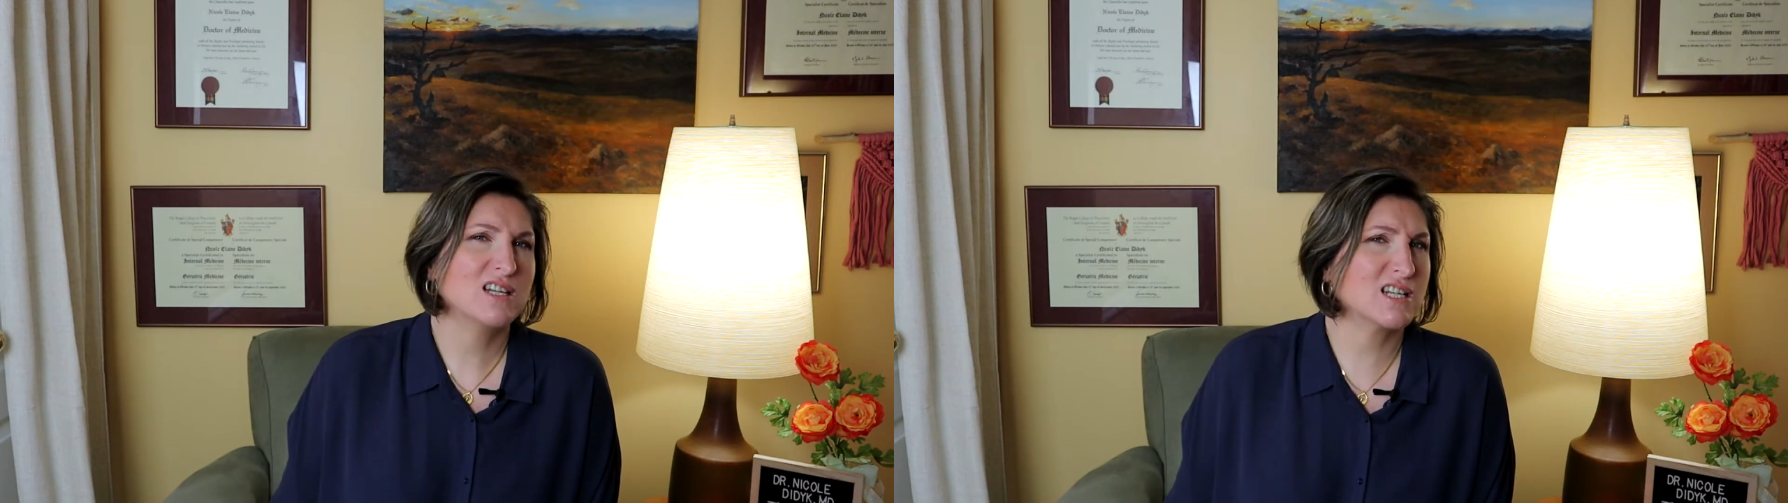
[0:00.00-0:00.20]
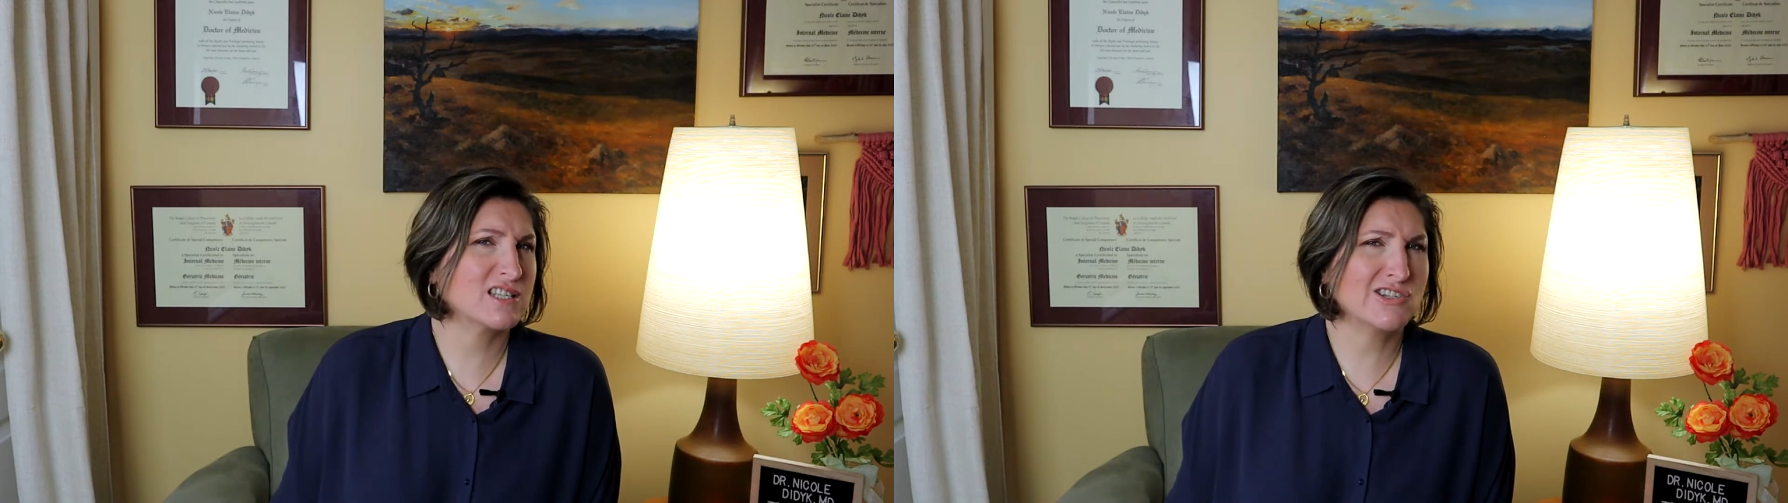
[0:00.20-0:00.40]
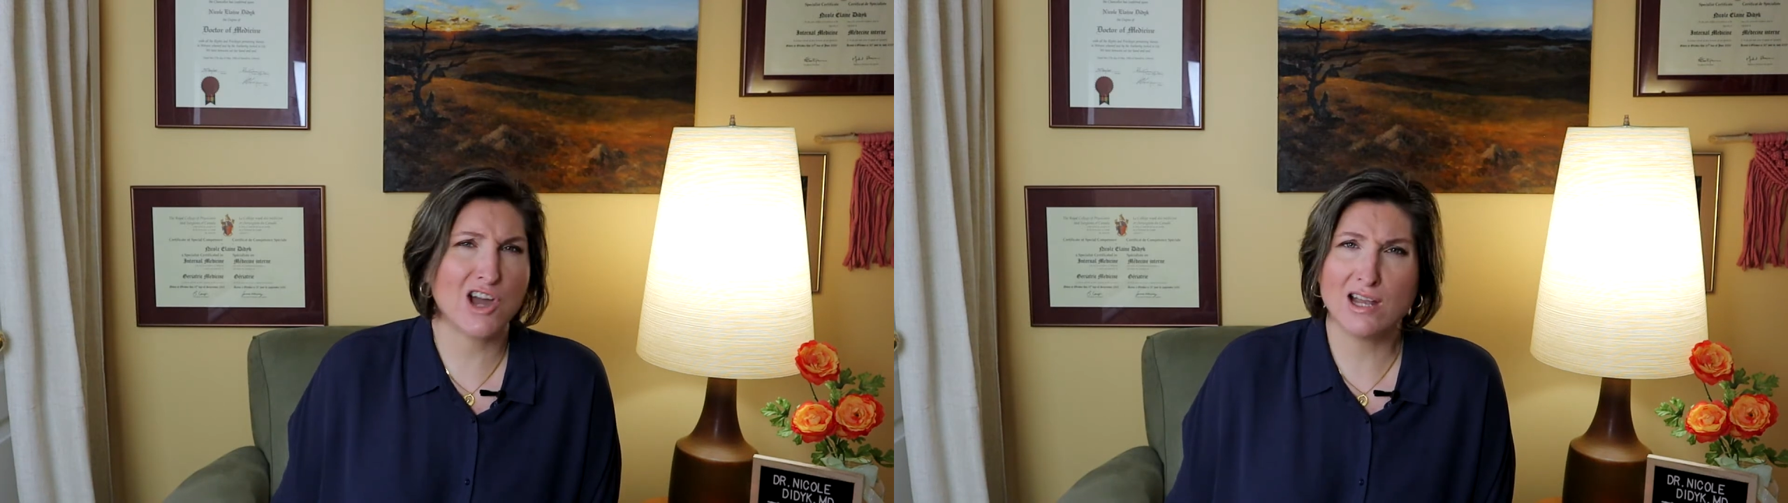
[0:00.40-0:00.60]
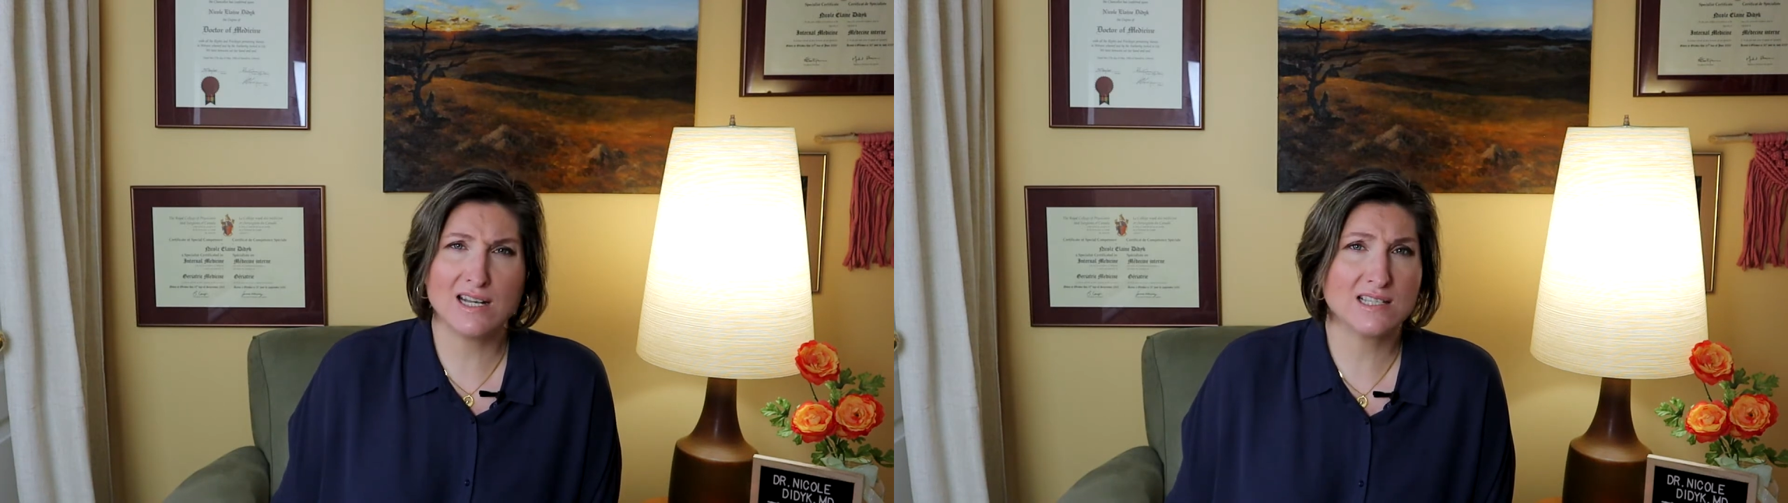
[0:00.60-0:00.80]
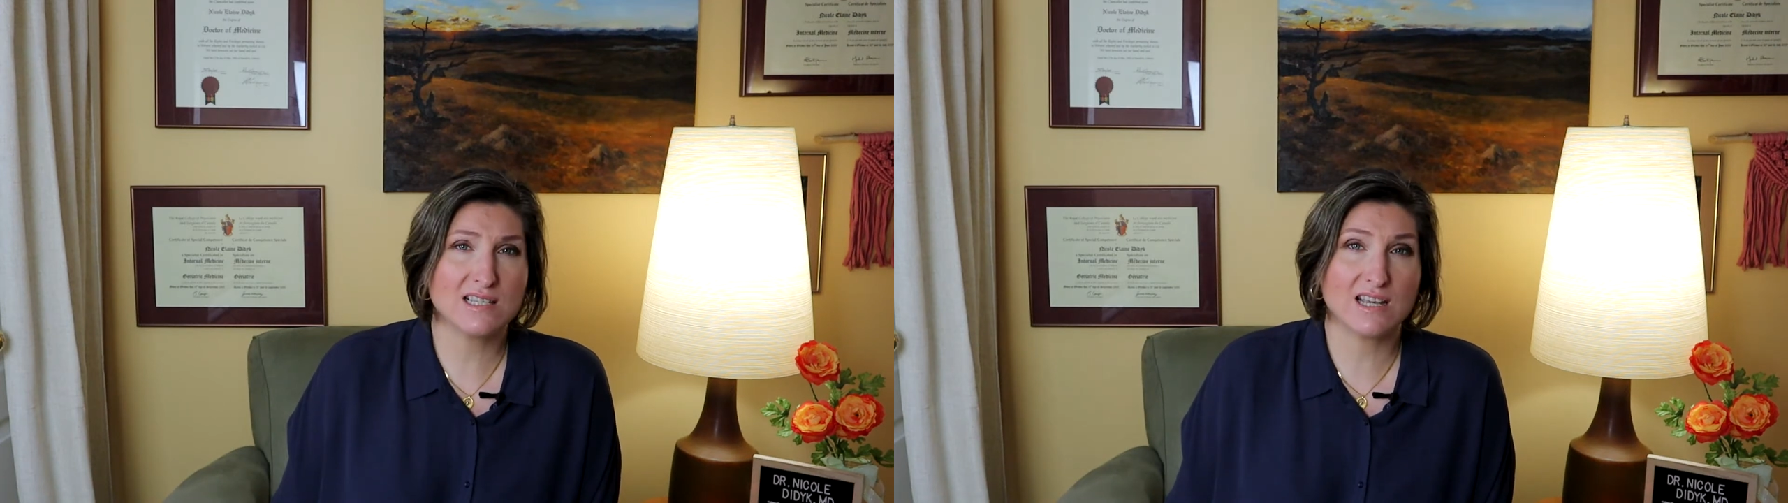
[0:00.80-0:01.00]
does not
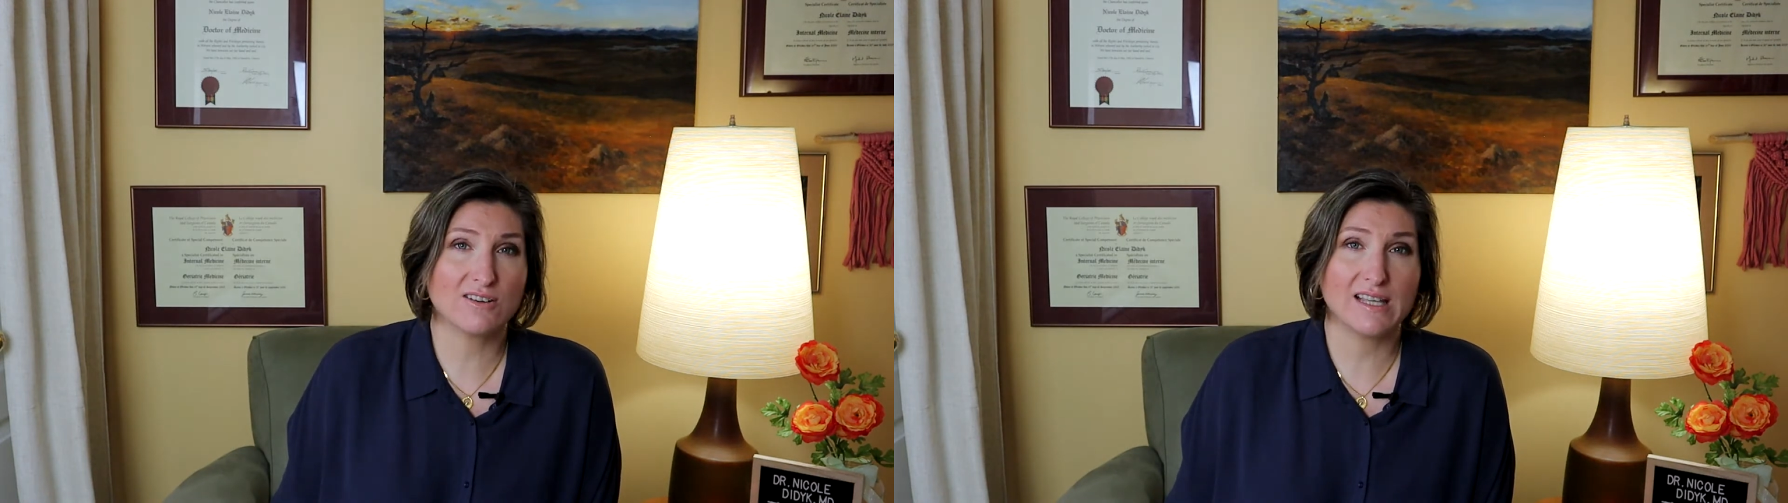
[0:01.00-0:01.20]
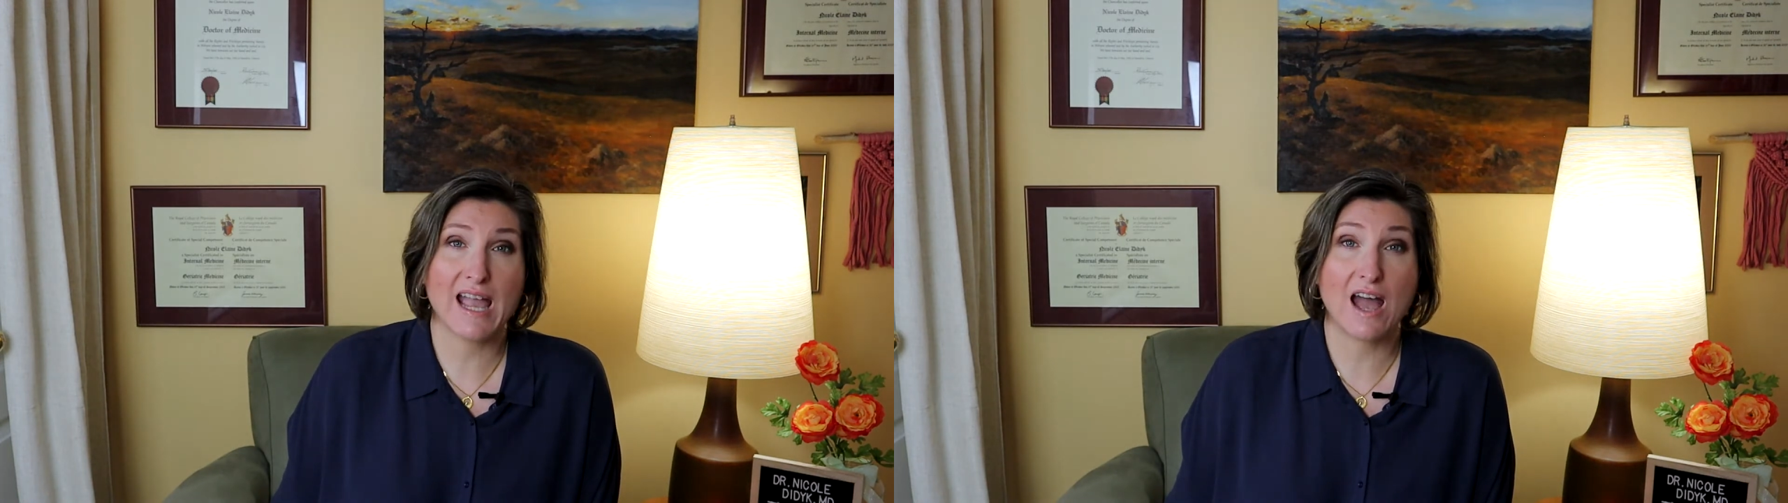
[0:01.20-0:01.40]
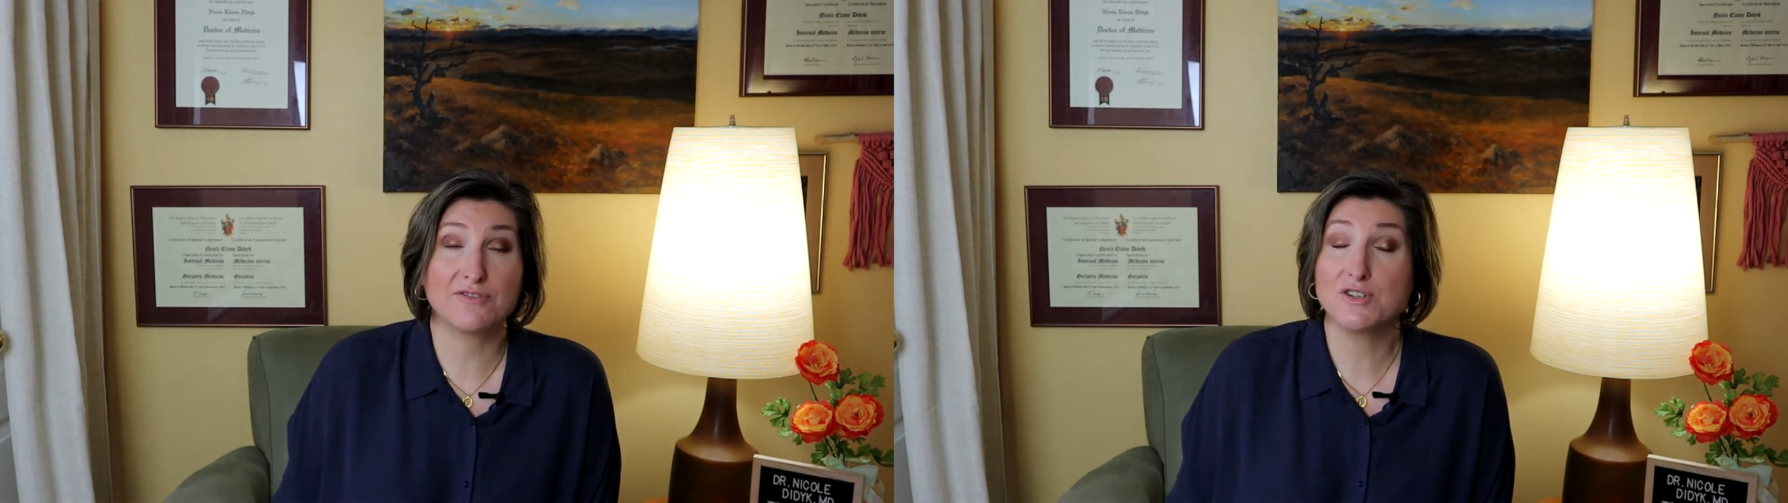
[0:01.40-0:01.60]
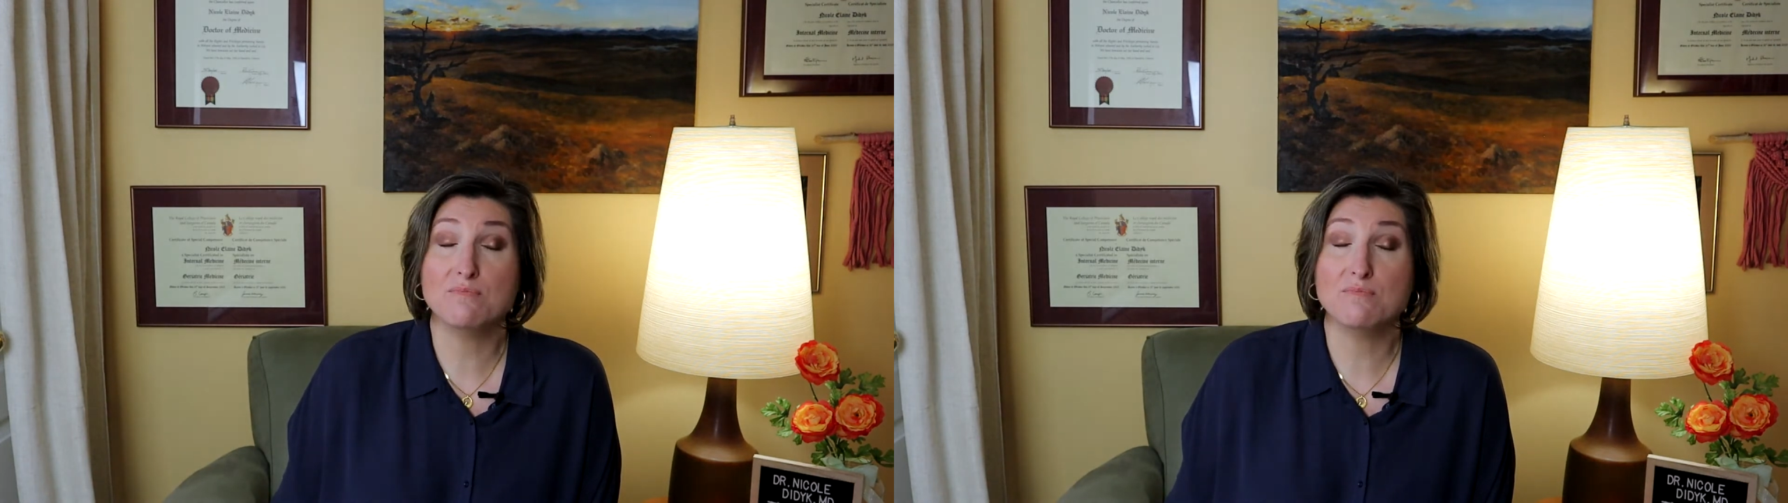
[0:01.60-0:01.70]
necessarily have to